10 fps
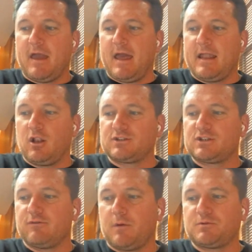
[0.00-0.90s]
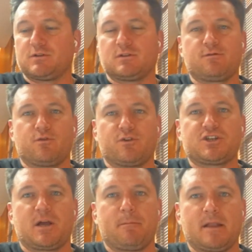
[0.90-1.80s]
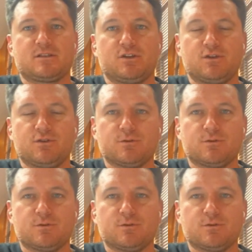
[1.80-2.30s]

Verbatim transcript: and lots of options for Rishabh Pant to